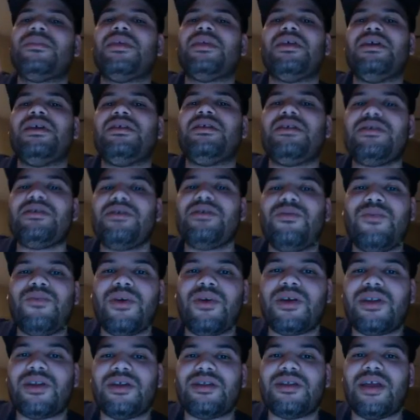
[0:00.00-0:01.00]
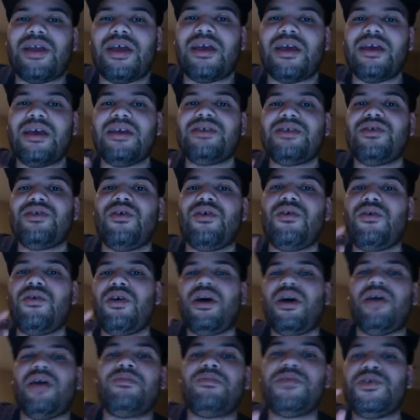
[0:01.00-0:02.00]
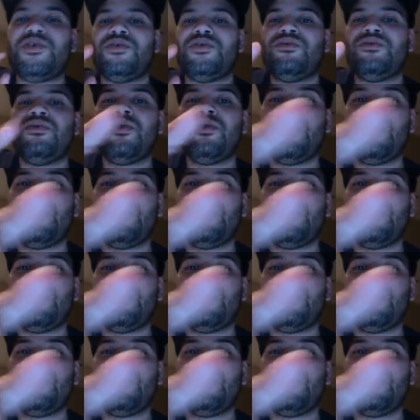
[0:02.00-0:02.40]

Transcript: it doesn't work like that. It's all up to